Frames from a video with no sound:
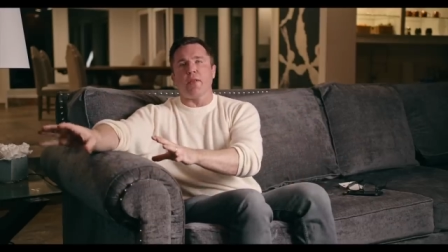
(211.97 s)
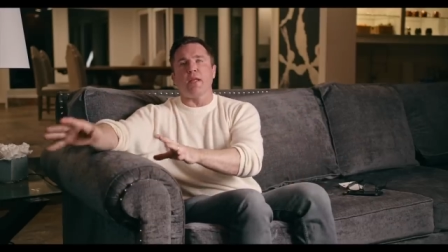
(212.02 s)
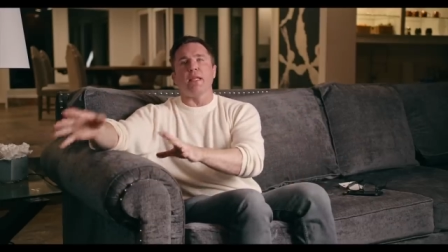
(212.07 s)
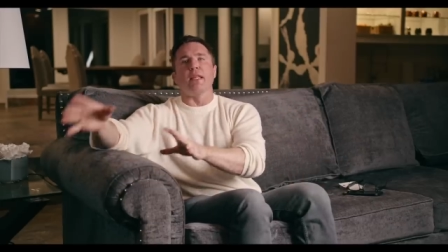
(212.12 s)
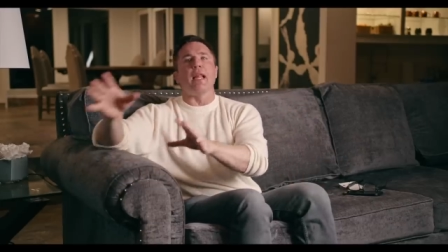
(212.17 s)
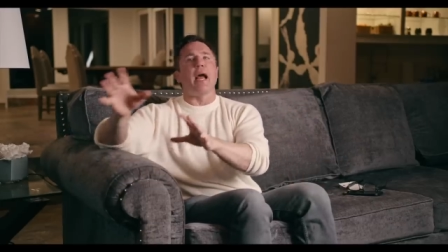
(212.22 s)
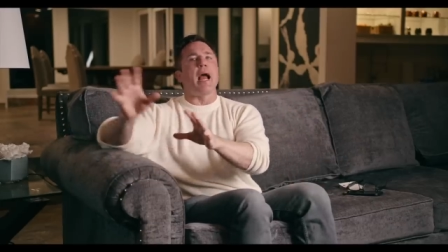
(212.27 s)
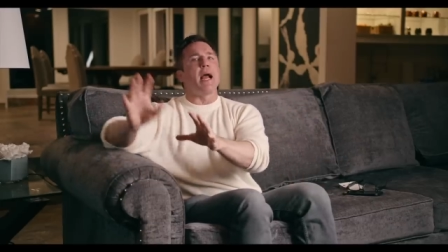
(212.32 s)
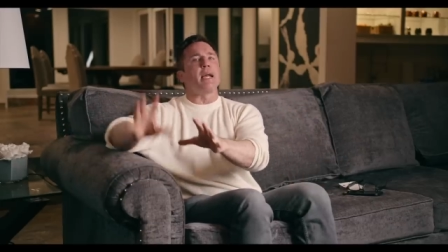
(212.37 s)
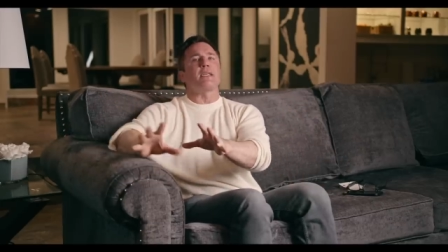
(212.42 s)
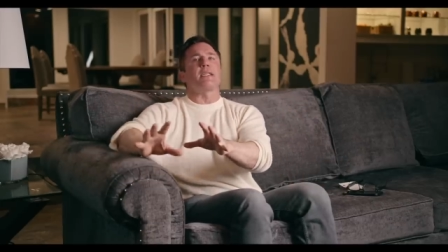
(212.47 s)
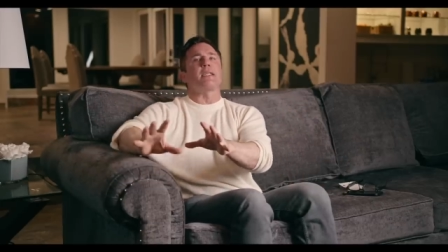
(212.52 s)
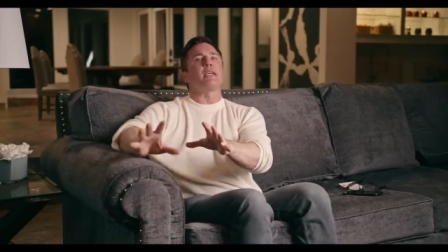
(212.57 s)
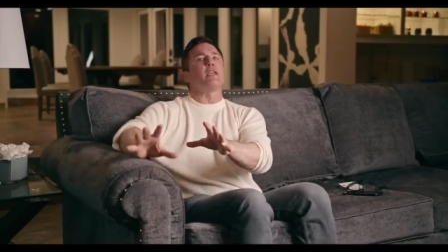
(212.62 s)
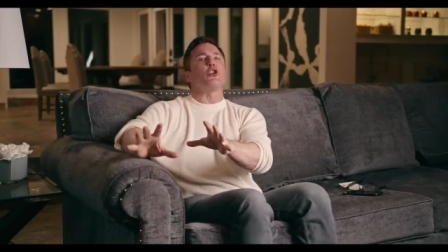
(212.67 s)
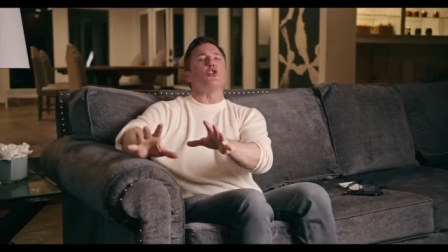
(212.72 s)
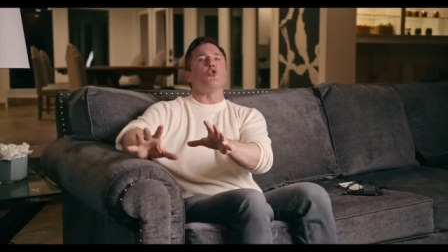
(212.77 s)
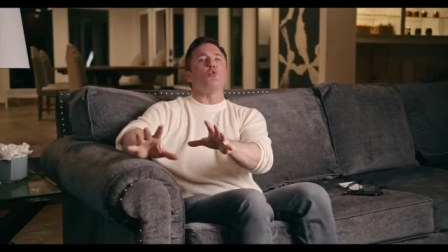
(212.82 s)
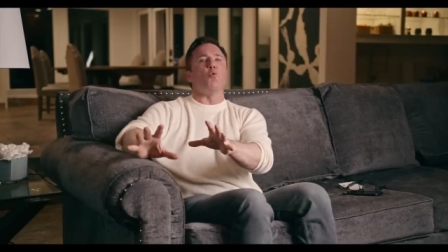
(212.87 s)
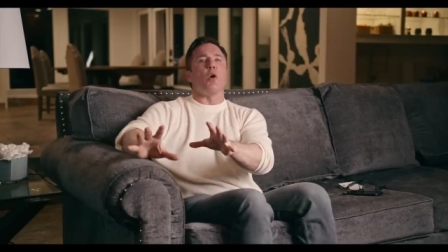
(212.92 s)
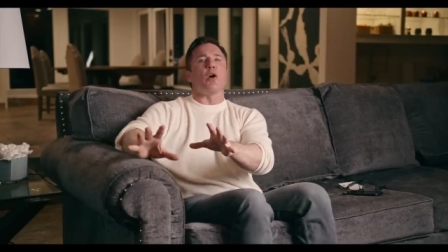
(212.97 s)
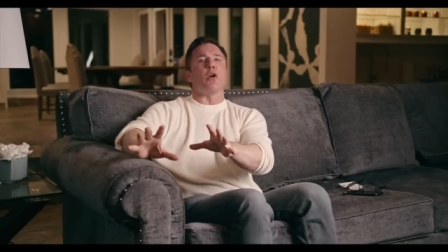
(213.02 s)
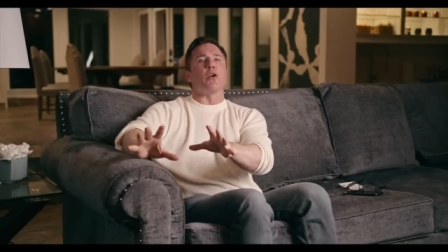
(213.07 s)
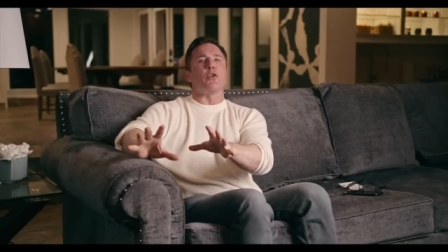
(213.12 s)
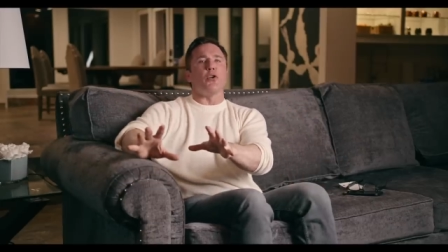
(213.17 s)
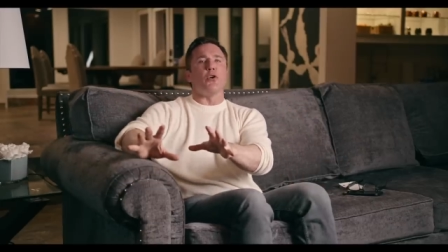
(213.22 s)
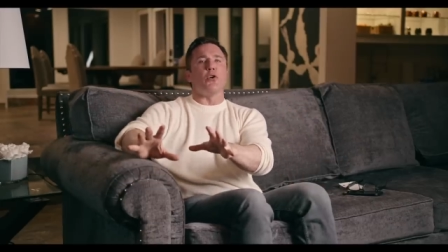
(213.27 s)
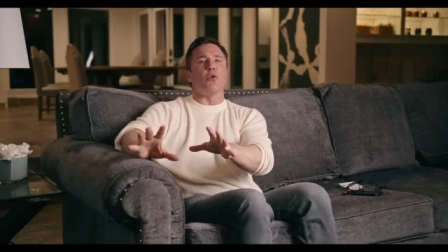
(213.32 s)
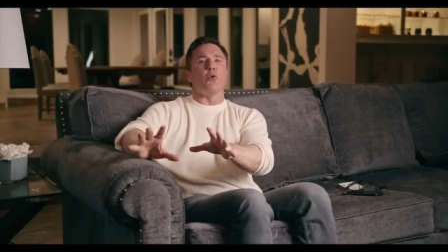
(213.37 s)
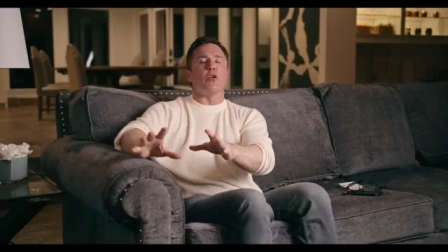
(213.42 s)
the last thing you want to
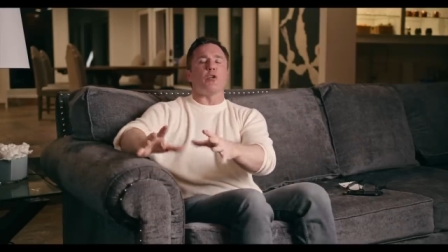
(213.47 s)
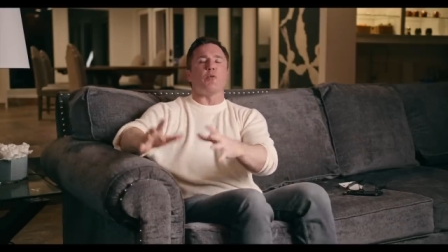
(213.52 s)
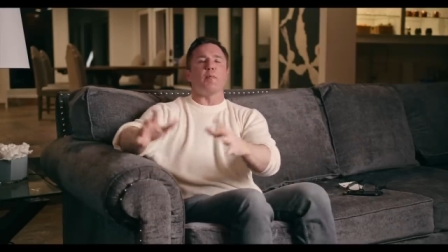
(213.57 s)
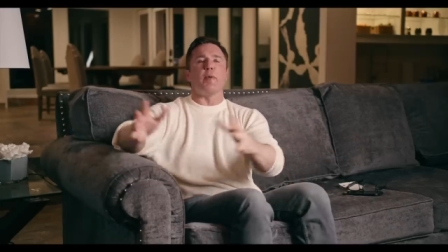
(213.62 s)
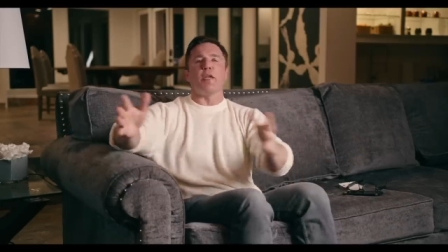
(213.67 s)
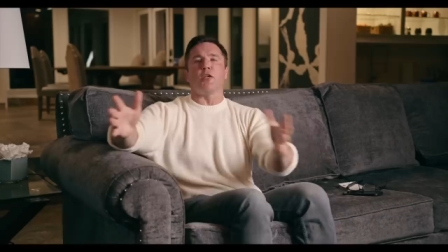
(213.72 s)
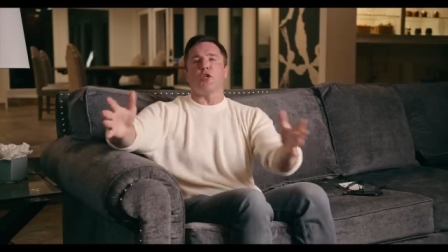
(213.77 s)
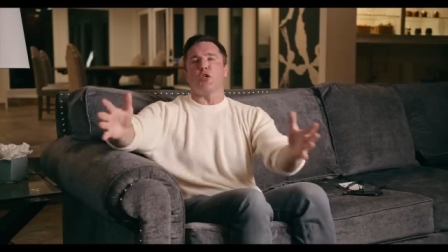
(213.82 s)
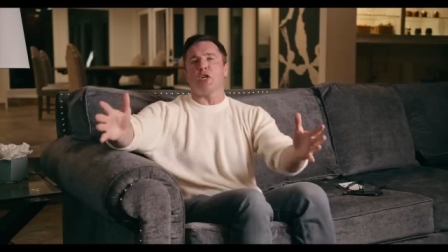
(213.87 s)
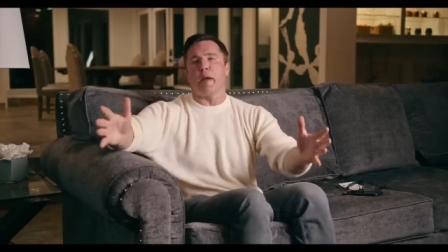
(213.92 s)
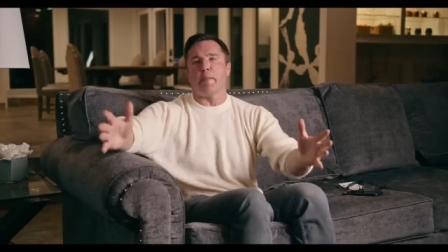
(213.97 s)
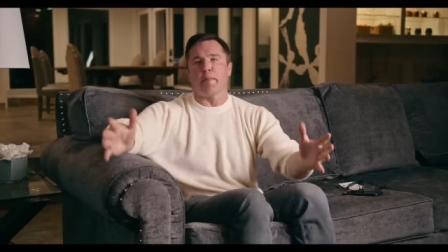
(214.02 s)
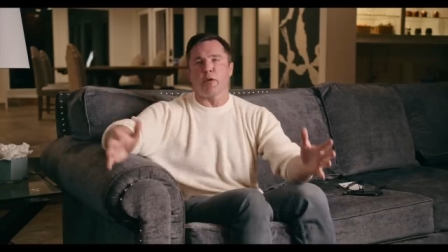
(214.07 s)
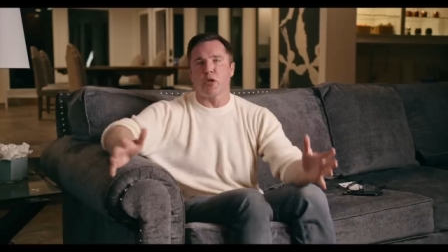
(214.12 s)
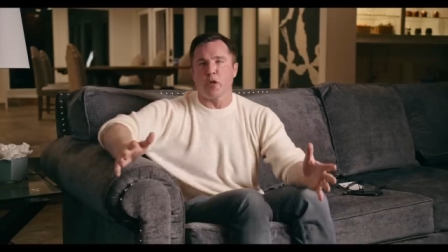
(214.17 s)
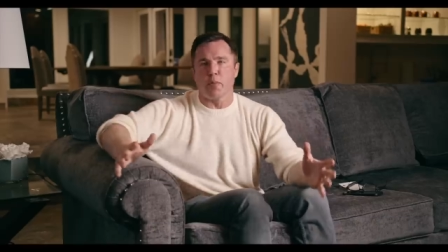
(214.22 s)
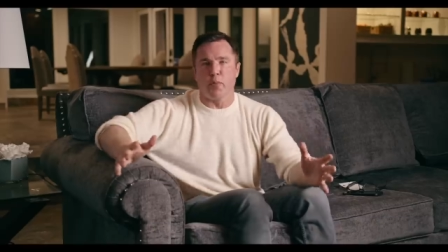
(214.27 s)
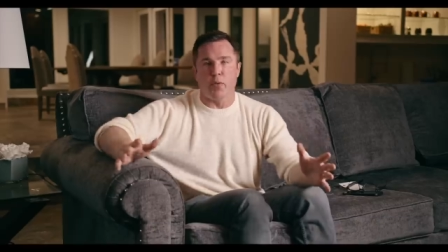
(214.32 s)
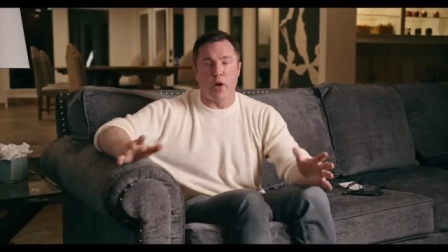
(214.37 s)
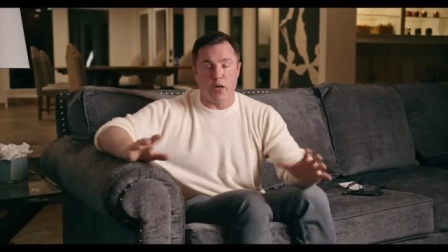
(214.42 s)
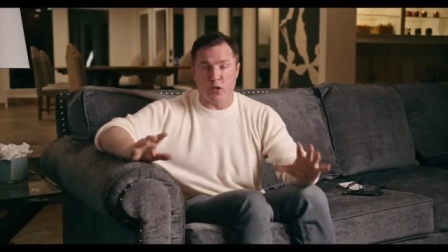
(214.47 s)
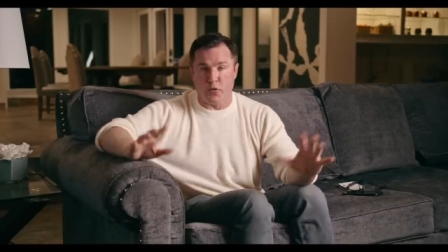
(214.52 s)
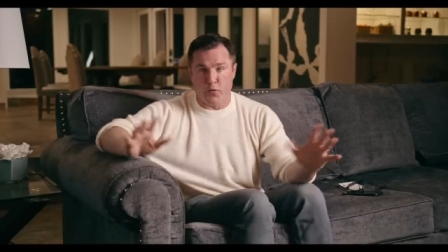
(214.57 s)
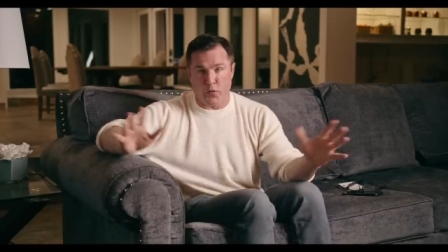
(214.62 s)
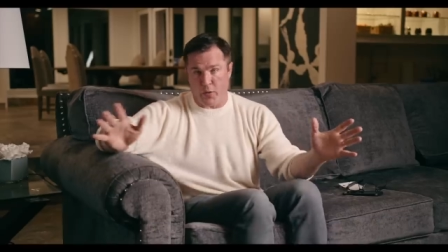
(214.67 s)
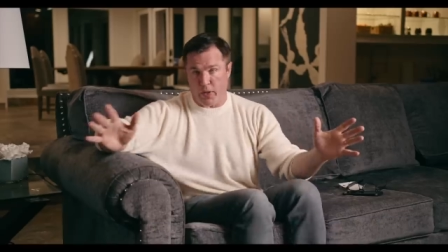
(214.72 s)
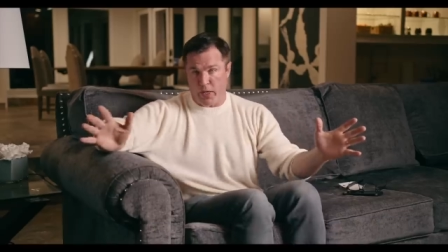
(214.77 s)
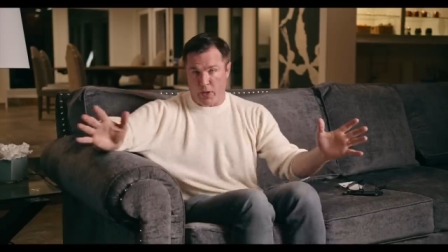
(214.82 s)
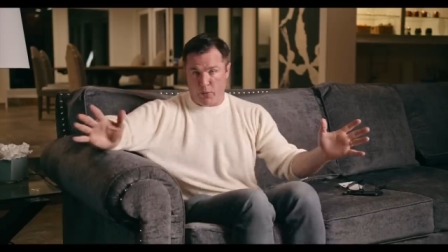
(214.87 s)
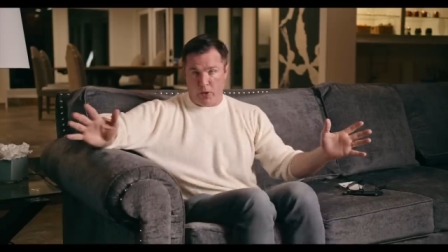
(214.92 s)
do is be in championship rounds
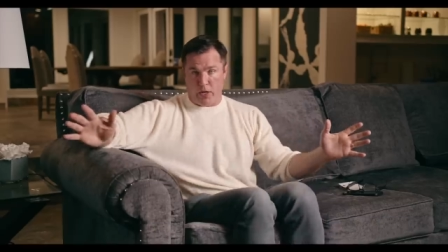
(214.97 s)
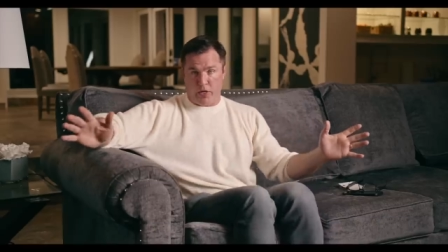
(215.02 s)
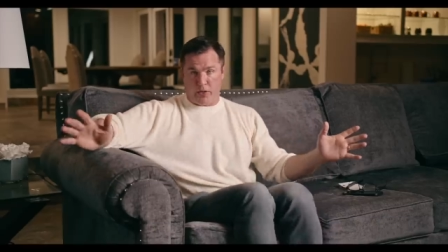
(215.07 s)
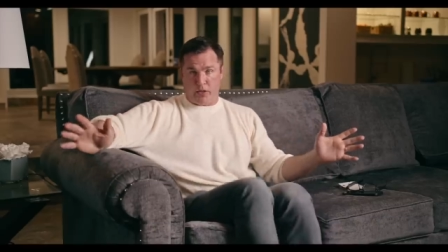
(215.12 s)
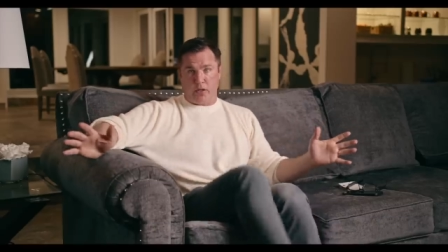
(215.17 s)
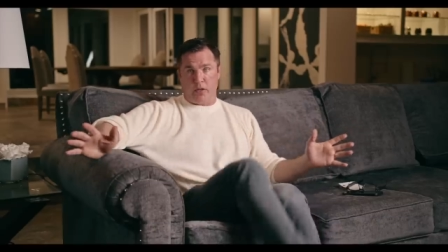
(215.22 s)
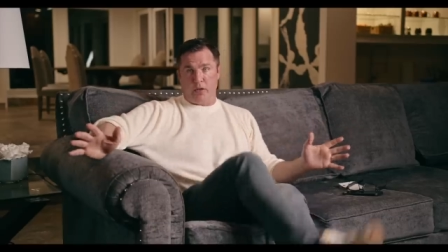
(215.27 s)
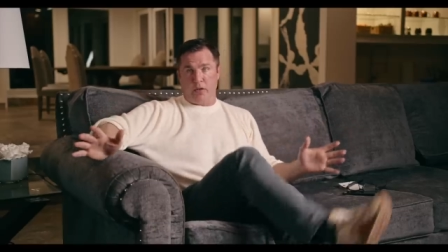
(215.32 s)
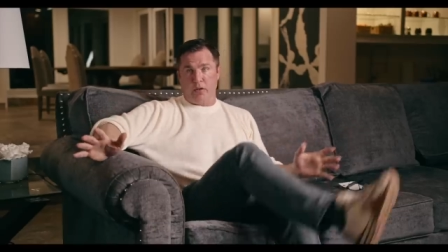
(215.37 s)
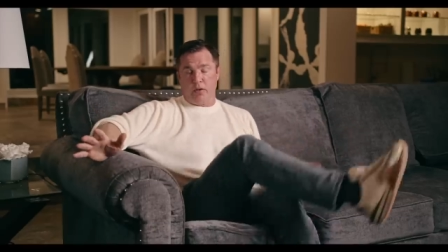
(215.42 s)
for any reason.